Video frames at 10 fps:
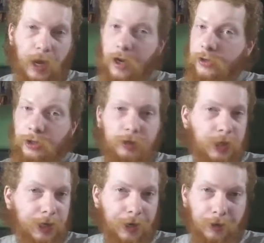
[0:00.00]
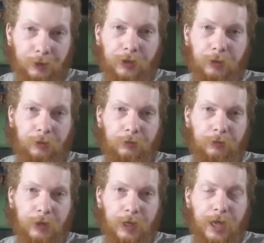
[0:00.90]
and you take care of you,
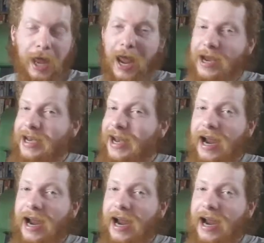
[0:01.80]
and